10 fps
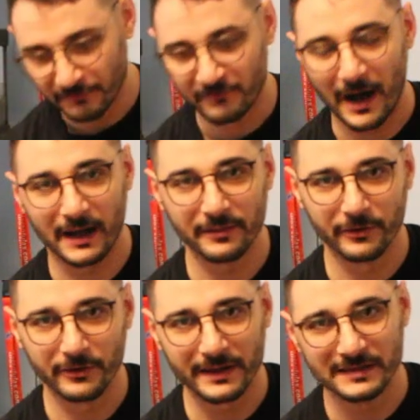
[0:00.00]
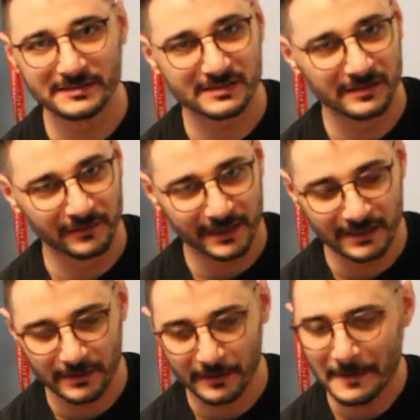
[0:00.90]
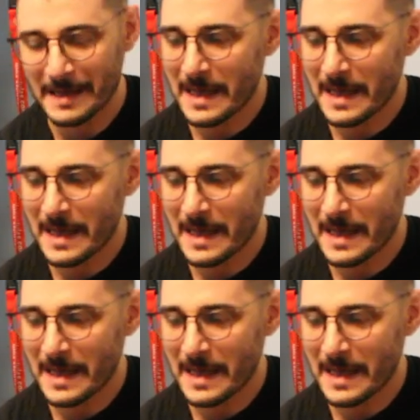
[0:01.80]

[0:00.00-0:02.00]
father is still in here.